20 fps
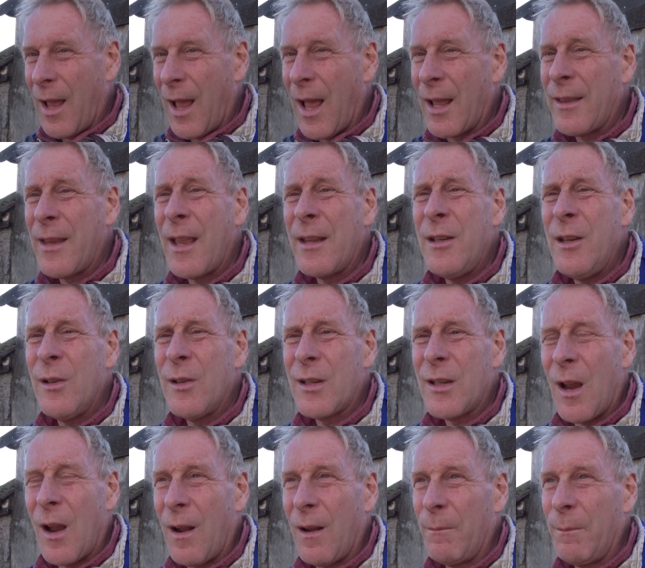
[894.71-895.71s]
and then
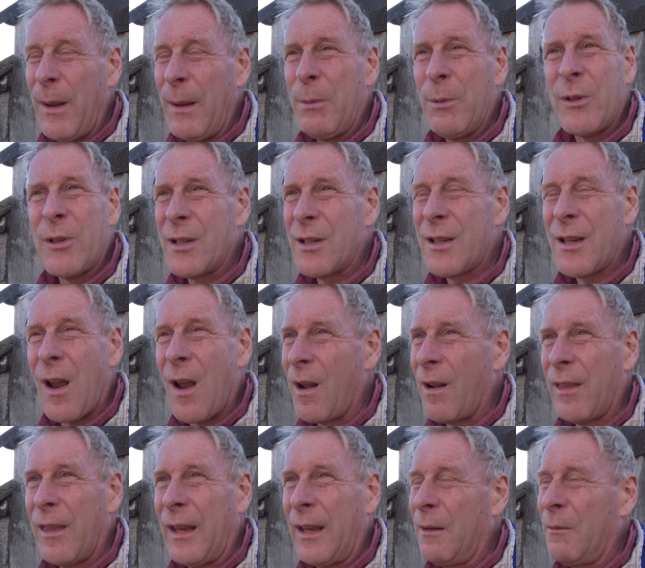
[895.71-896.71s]
people just
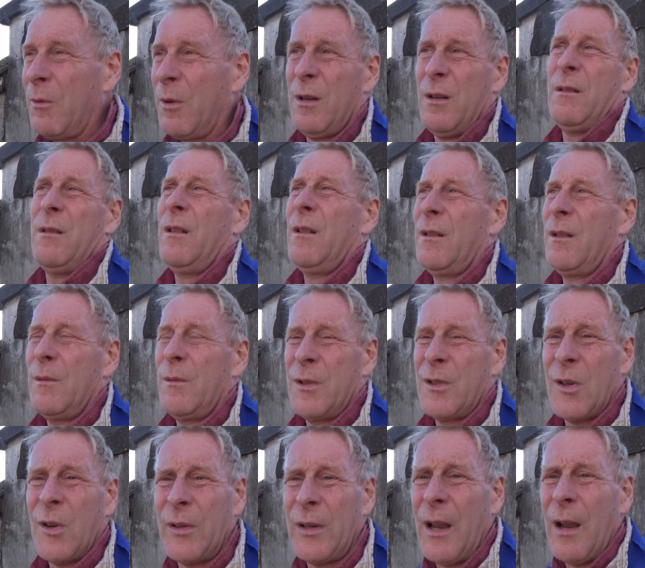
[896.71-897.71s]
start thinking, well,
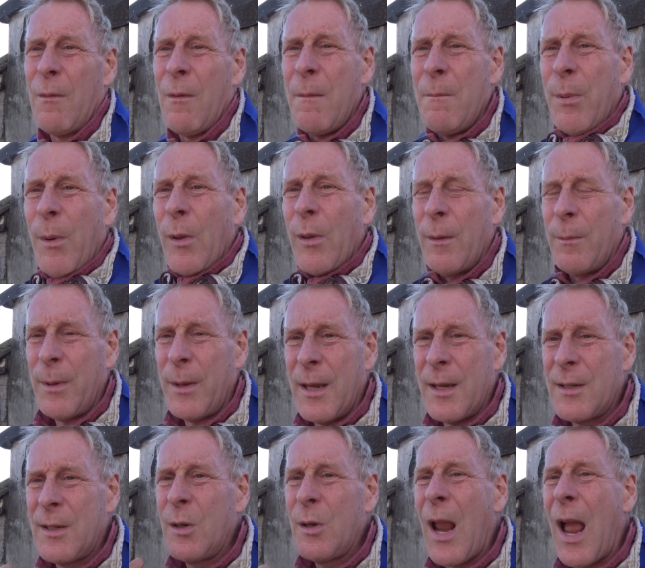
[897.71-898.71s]
sod it, I won't bother,
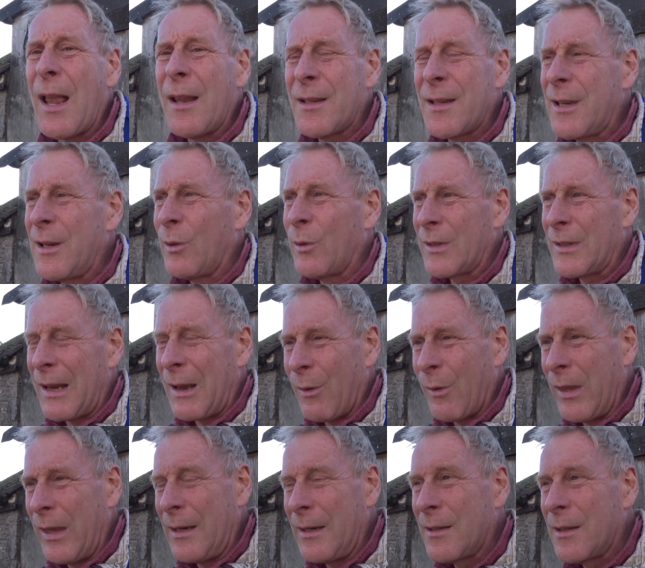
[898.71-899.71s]
because you can still sell
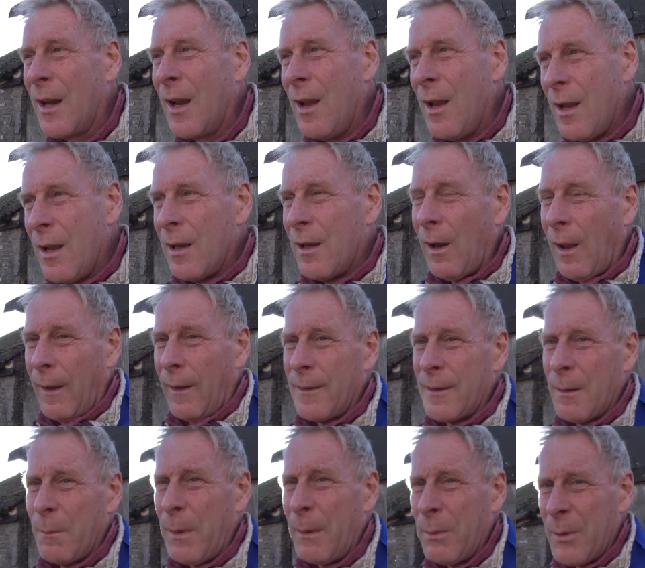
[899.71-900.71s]
things, like
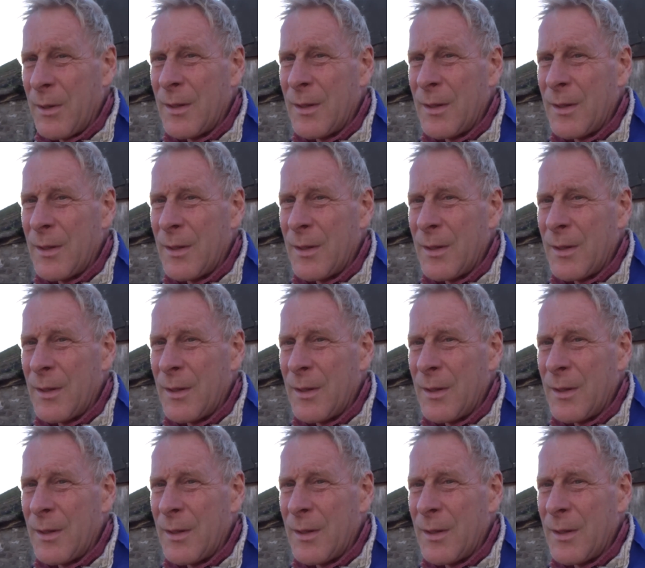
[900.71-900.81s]
some people